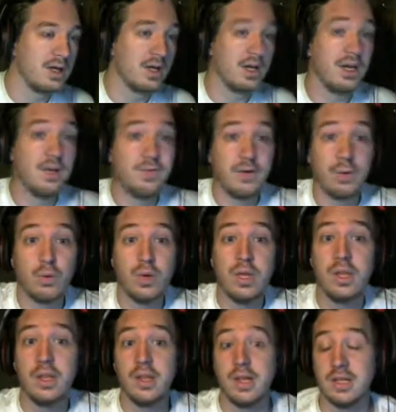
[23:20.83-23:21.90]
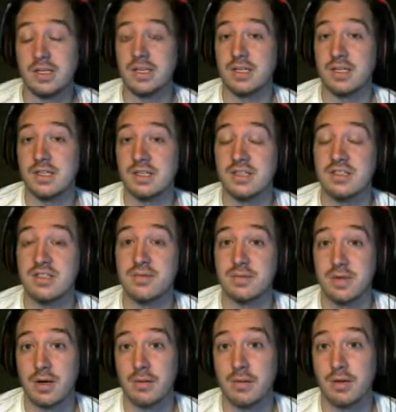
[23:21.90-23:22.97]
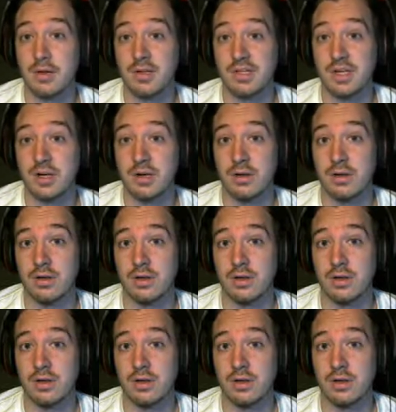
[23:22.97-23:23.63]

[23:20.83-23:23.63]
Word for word: If you really liked it, consider subscribing to the channel.